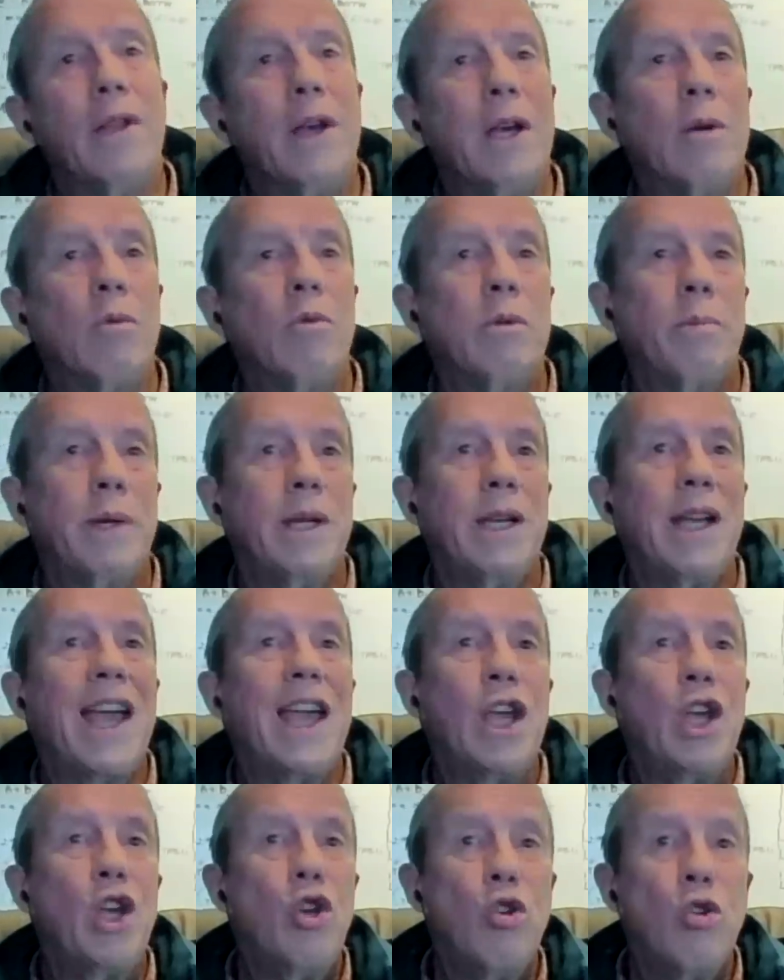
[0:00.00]
there will be
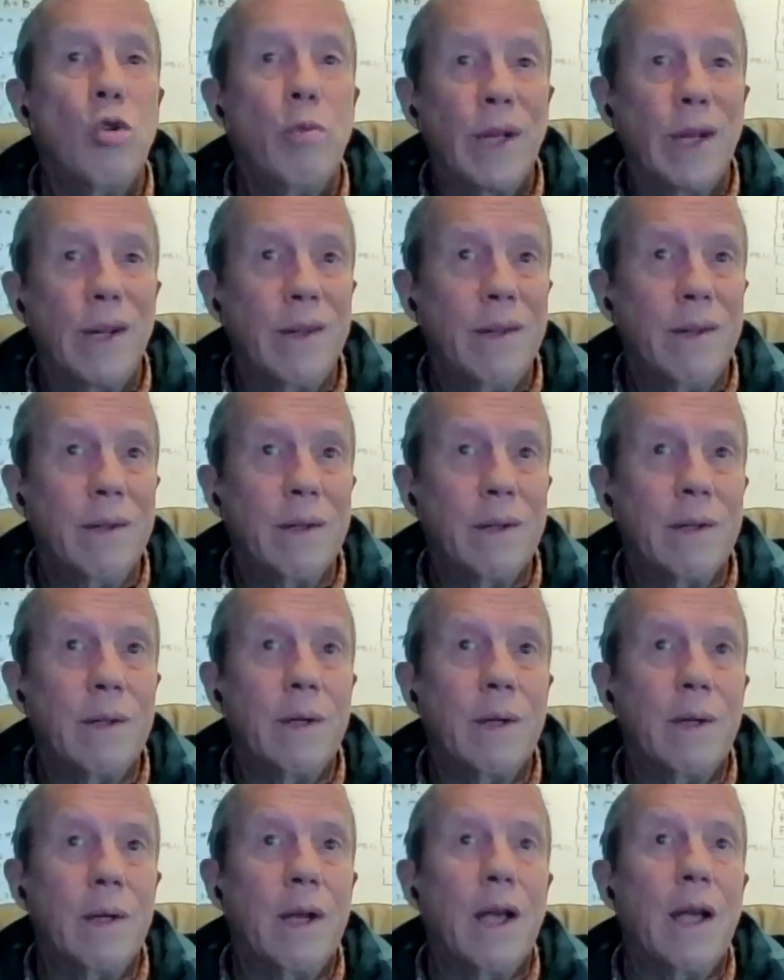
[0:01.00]
a human
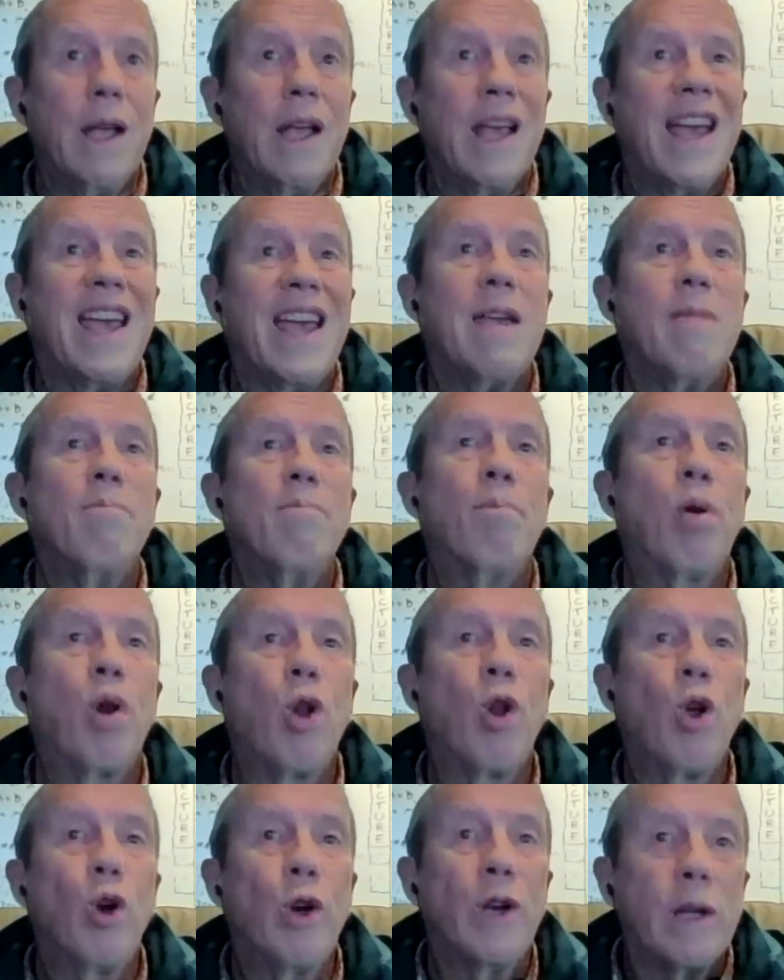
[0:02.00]

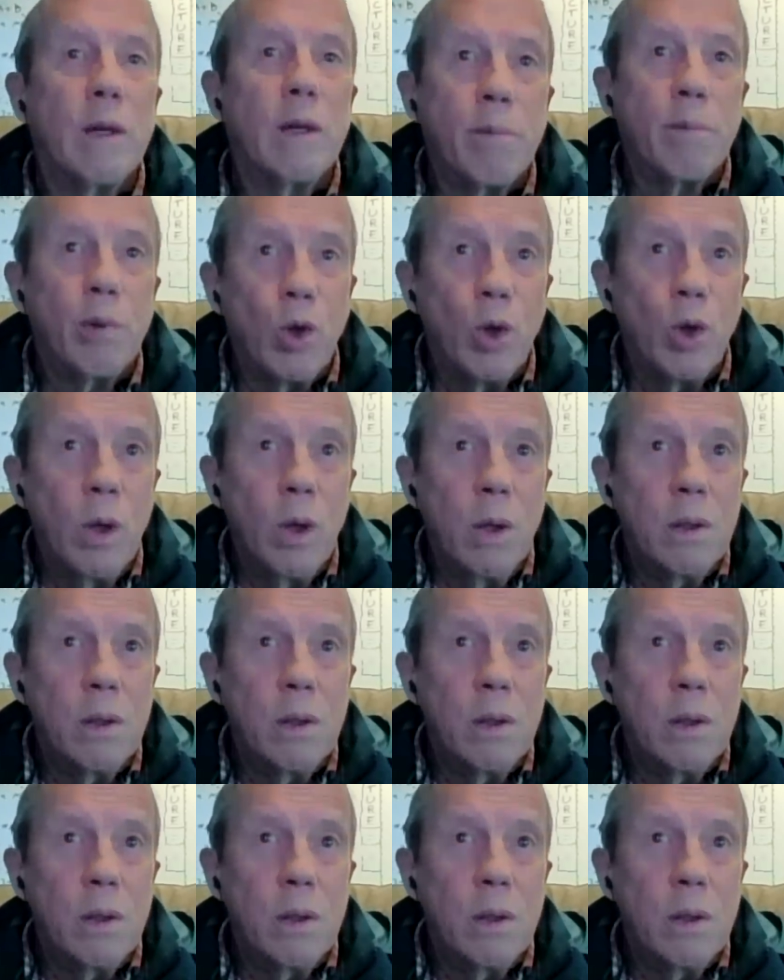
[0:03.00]
employable